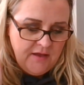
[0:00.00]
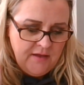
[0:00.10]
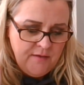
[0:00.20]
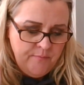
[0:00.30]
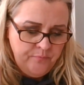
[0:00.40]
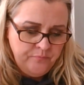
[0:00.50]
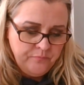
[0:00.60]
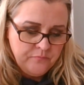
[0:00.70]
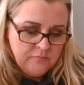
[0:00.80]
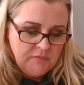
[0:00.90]

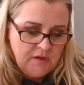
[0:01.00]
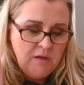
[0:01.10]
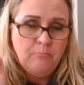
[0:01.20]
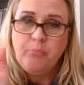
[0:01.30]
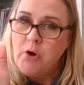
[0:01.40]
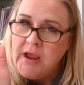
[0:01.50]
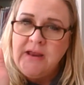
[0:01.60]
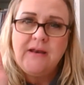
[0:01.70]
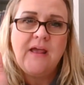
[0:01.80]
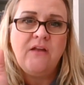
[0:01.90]
and
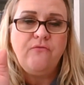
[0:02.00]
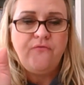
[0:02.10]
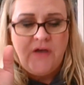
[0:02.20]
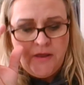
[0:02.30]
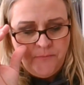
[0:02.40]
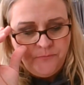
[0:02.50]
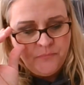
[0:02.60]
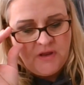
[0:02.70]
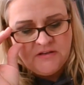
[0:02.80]
bright and fun.